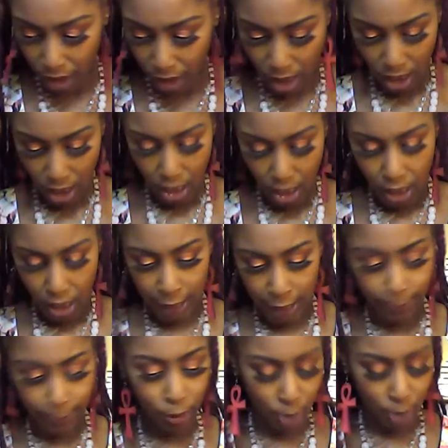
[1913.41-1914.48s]
Let's pull them on
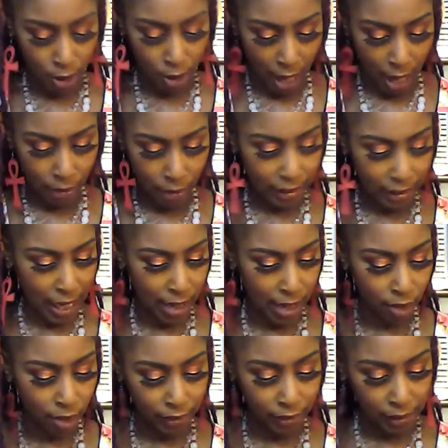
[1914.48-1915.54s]
out. Because I had already
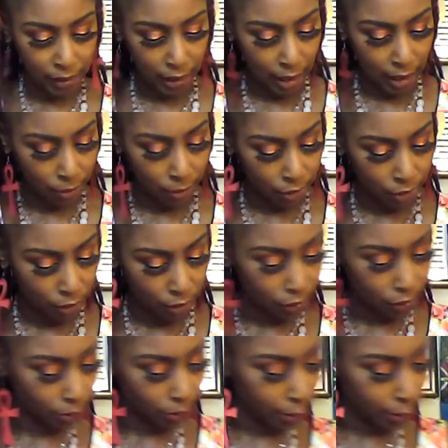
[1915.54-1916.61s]
said I was going to do it.
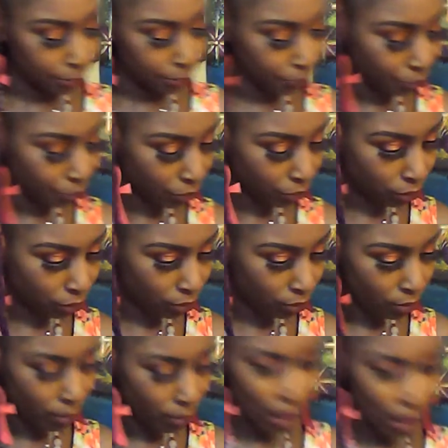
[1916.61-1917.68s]

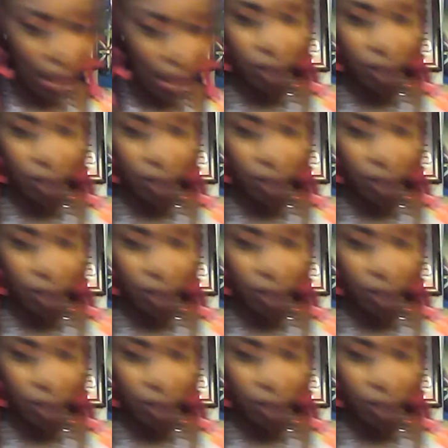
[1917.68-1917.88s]
Well, we